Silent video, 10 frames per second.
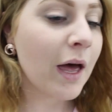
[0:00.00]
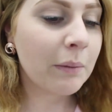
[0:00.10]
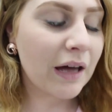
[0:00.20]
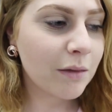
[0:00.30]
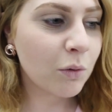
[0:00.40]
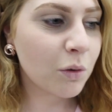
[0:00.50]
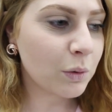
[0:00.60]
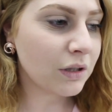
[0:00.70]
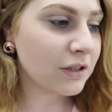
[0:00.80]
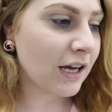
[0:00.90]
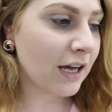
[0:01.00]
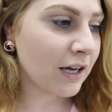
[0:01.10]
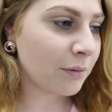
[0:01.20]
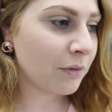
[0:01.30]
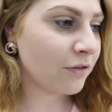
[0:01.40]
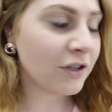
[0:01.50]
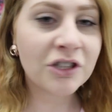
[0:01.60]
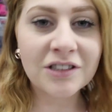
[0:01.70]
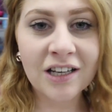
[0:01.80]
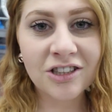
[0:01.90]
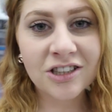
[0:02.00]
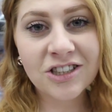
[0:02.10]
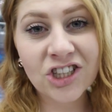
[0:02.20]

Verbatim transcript: But at the moment, um, Frederick's actually